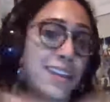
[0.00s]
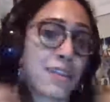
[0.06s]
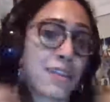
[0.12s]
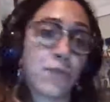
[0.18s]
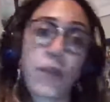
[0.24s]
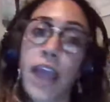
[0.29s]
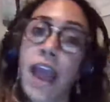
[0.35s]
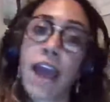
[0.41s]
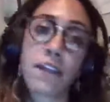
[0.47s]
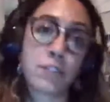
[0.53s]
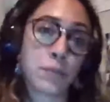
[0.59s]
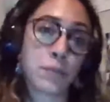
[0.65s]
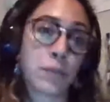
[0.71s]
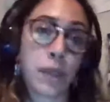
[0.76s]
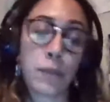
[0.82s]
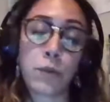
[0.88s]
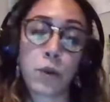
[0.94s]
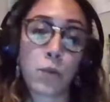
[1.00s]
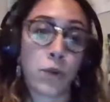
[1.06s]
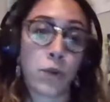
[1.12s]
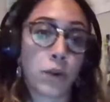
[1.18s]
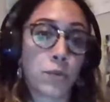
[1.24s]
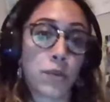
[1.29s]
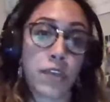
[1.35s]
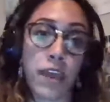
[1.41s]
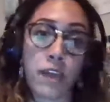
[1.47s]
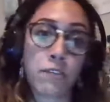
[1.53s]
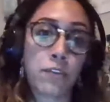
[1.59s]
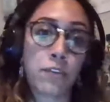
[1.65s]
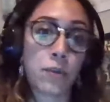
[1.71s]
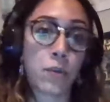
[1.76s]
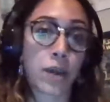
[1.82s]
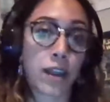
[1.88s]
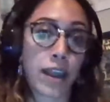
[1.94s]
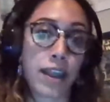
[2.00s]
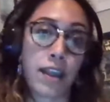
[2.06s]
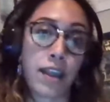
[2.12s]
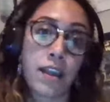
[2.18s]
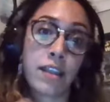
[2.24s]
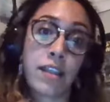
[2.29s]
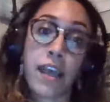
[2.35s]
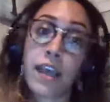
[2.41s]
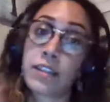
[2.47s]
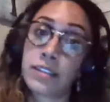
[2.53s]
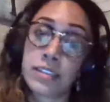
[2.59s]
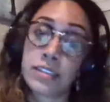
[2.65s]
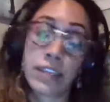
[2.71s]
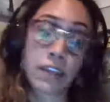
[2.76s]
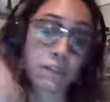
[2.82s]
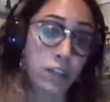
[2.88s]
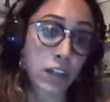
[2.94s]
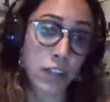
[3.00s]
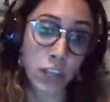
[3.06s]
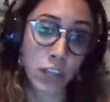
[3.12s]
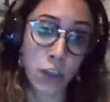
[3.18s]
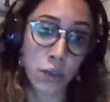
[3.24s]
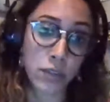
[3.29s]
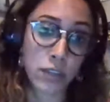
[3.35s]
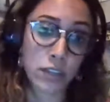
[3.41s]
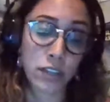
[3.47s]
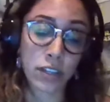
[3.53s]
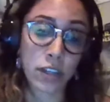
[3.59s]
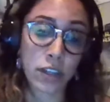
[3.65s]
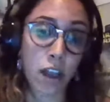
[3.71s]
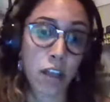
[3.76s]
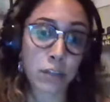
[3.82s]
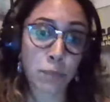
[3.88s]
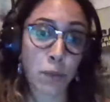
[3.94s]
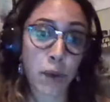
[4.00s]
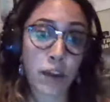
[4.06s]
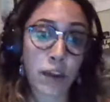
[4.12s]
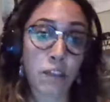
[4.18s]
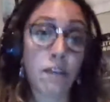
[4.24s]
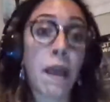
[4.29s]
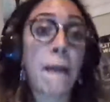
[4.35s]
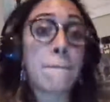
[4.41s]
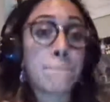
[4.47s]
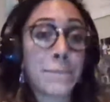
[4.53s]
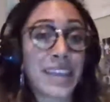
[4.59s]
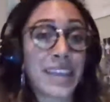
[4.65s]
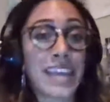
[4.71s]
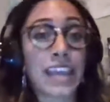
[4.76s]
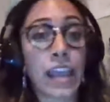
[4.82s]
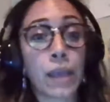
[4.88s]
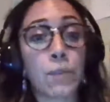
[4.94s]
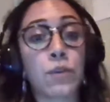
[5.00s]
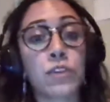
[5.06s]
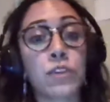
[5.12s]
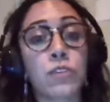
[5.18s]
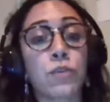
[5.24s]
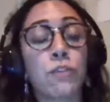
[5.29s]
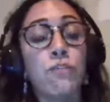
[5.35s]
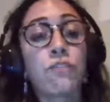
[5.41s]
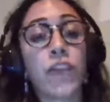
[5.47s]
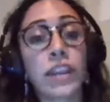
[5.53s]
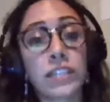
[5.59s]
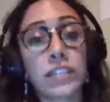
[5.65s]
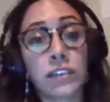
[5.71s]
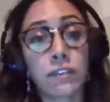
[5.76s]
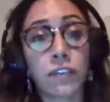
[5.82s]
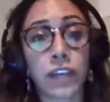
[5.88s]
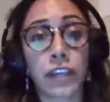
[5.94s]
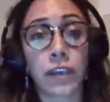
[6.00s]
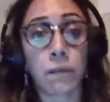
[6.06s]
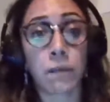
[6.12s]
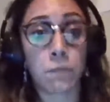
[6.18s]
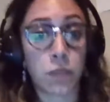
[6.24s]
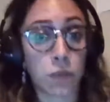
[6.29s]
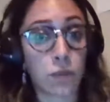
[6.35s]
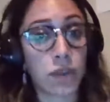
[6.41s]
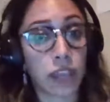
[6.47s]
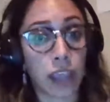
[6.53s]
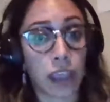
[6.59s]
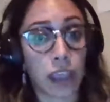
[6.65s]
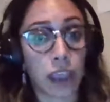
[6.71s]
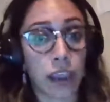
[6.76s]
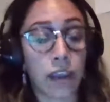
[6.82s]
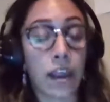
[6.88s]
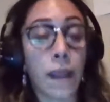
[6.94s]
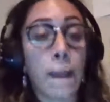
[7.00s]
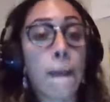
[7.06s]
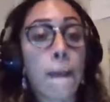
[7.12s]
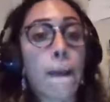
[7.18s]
We have to be able to work with everyone. And that definitely goes into Scott's point of being able to effectively communicate